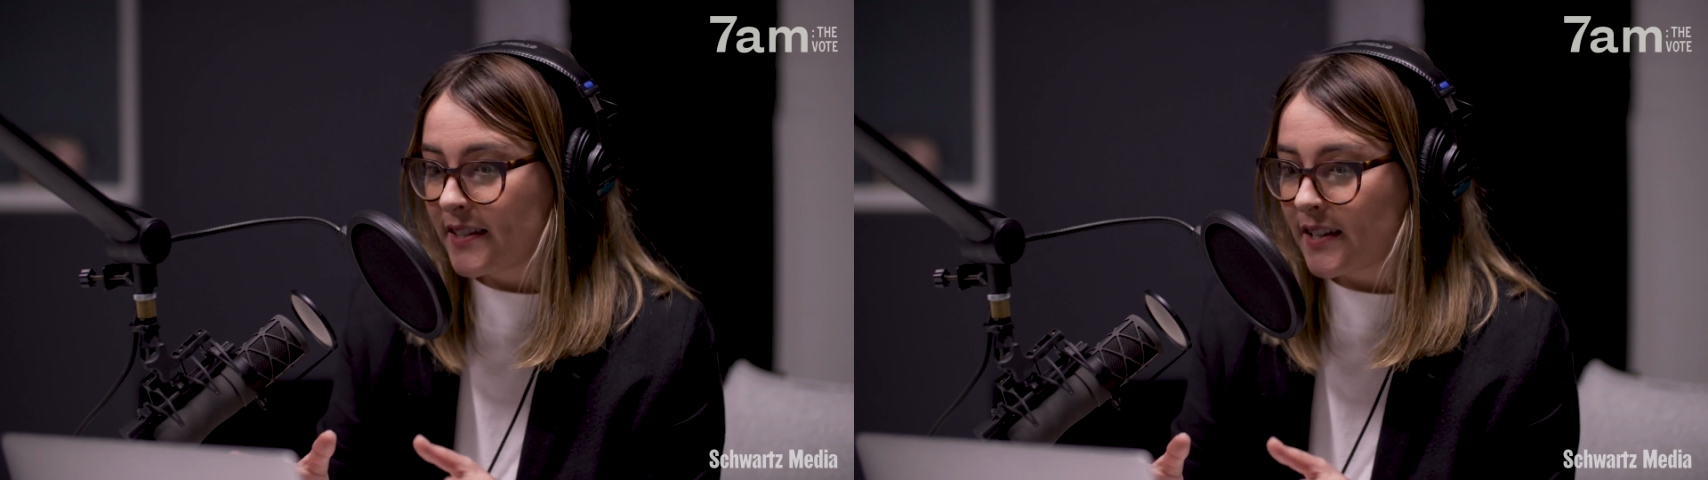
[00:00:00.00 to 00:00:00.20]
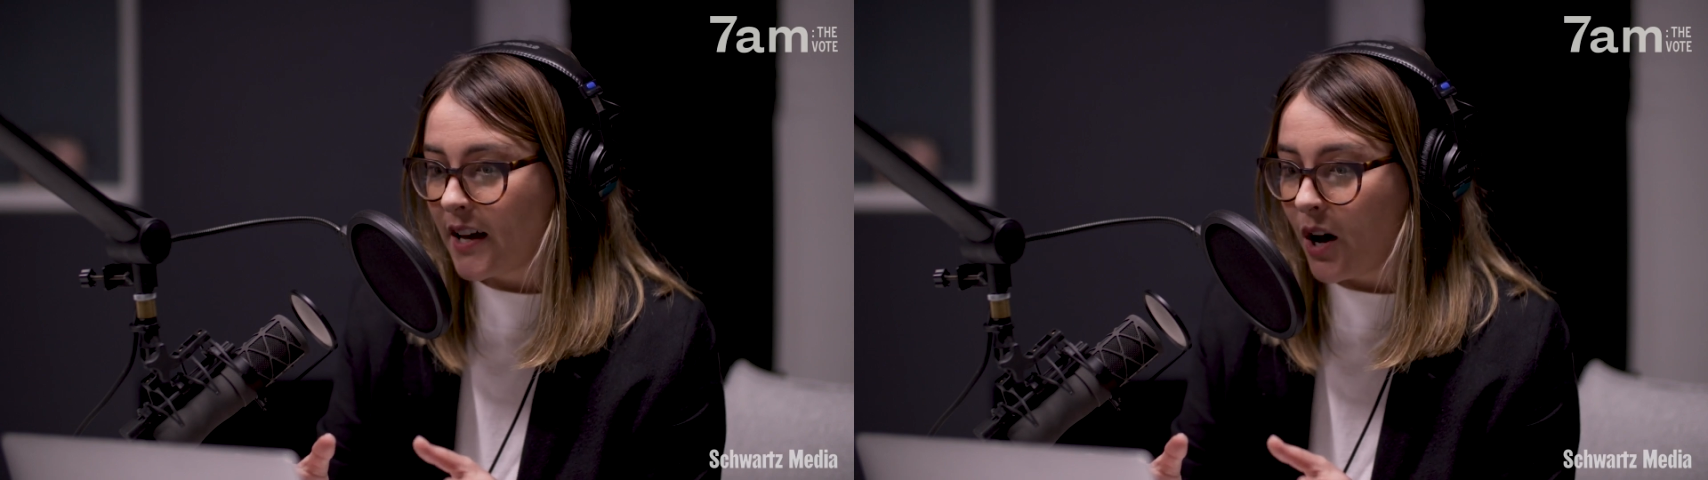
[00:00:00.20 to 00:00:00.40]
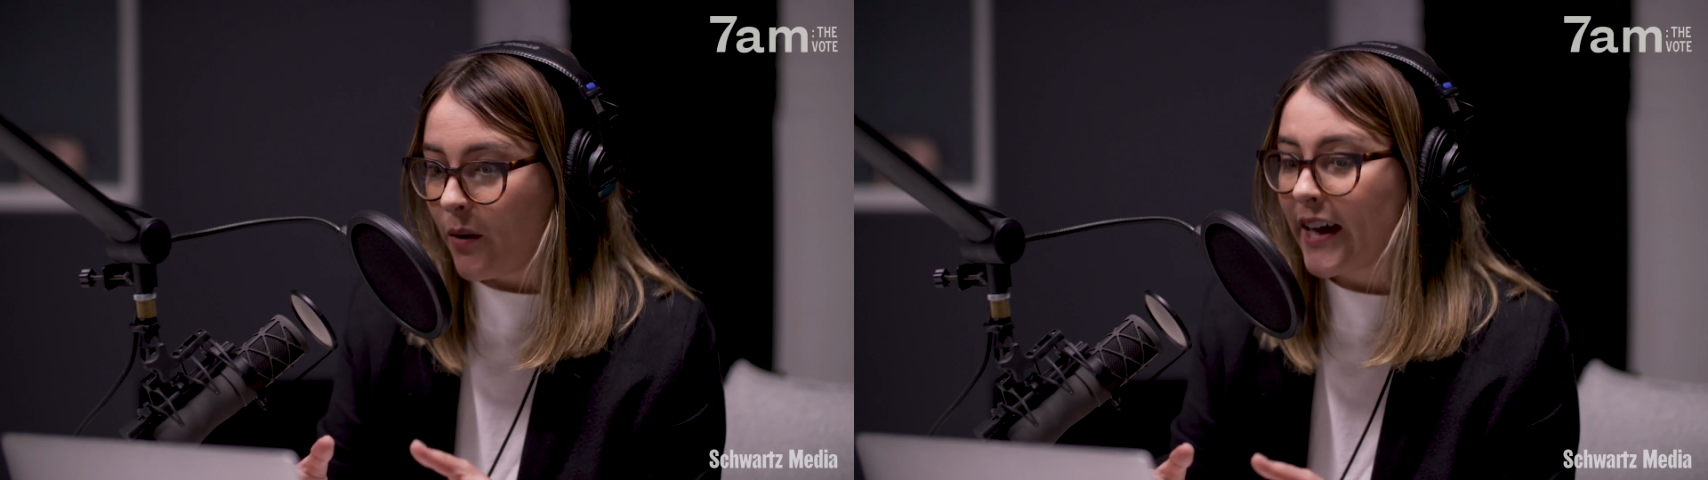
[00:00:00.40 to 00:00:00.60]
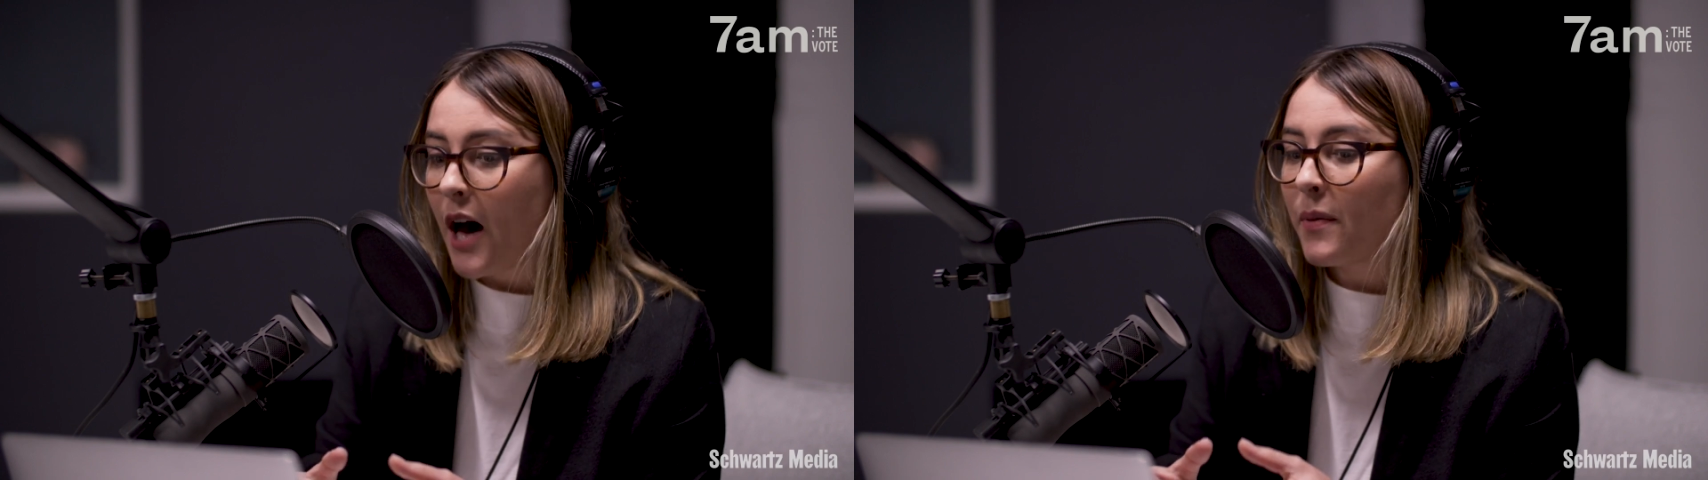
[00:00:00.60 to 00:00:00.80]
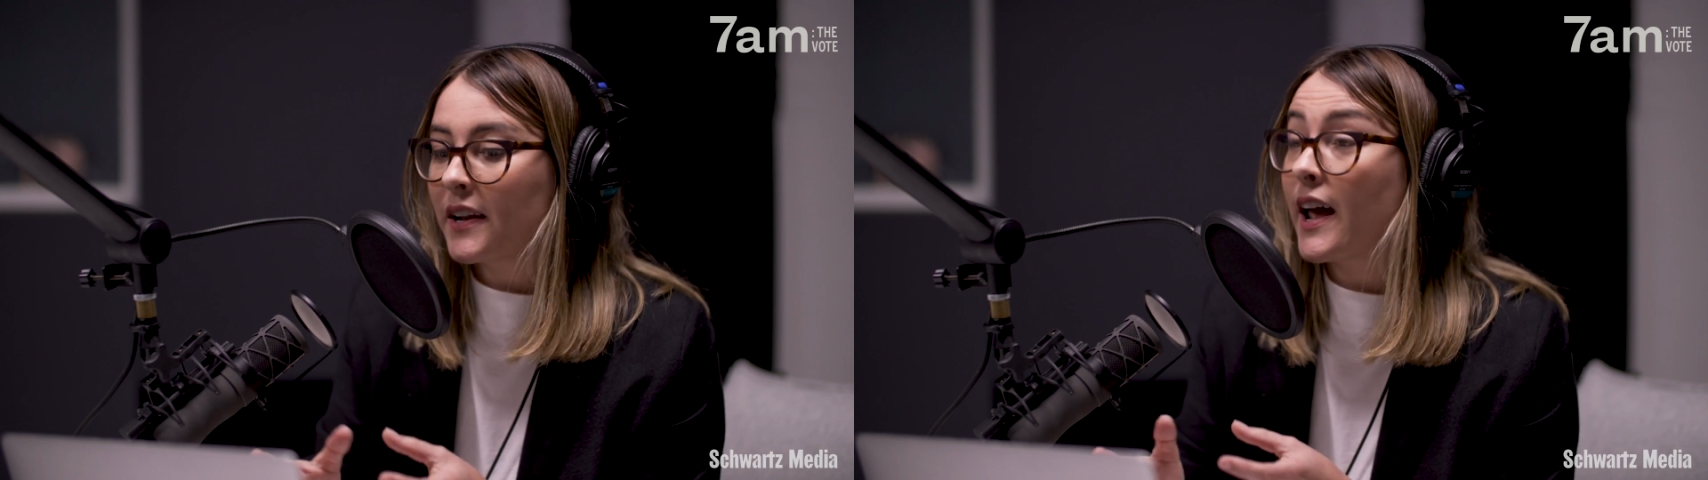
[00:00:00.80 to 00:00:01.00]
rates are
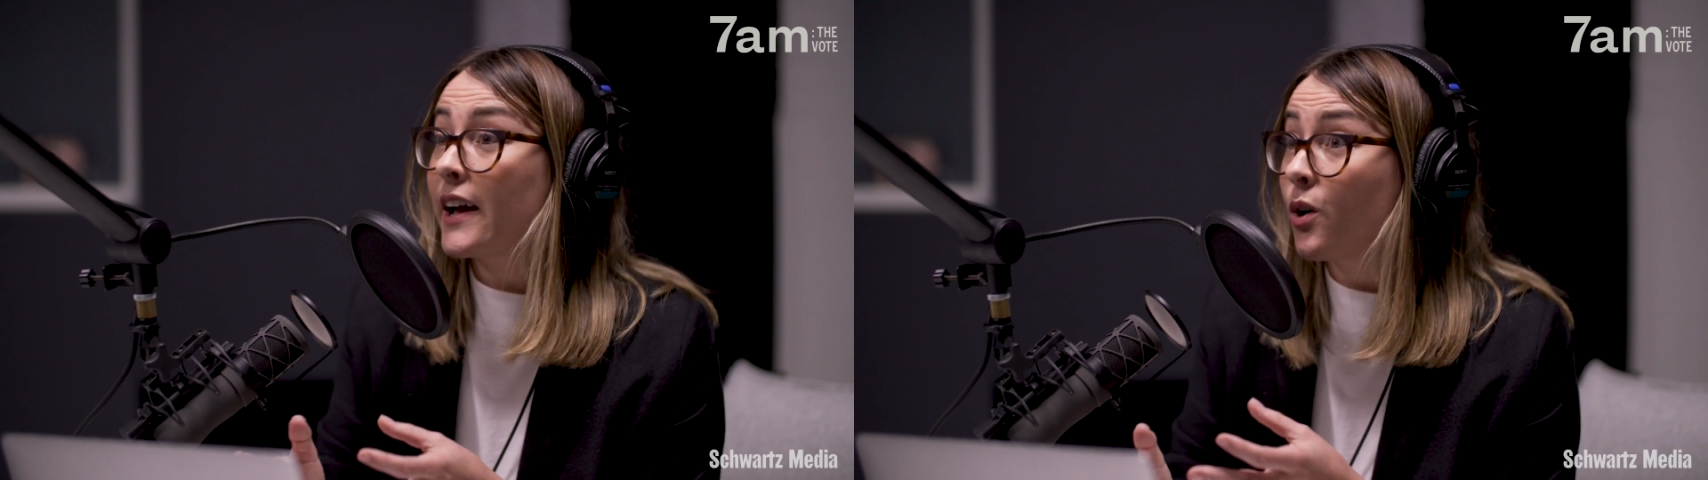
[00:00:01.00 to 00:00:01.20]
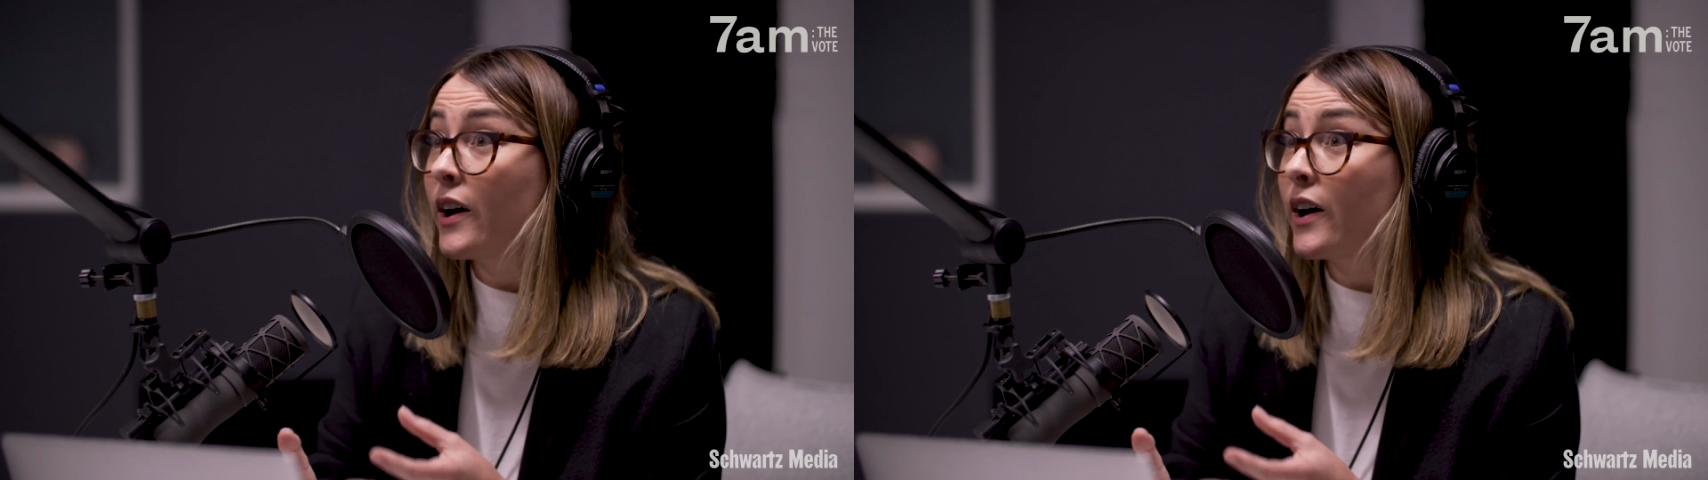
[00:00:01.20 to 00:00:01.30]
going up and